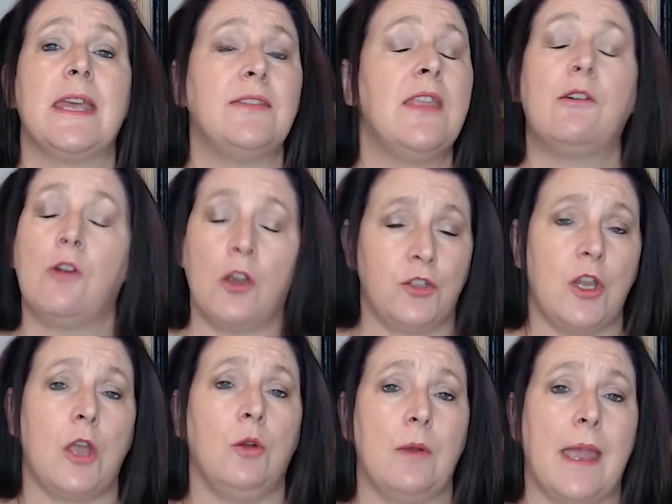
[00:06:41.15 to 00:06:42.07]
and there are
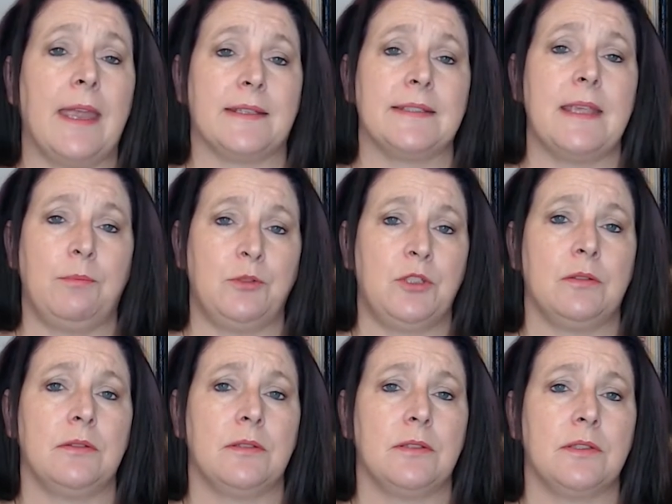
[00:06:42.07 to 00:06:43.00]
no
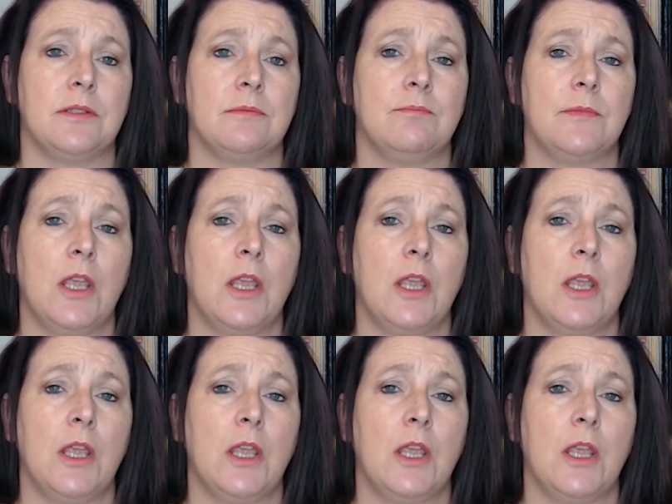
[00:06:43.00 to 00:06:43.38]
exceptions.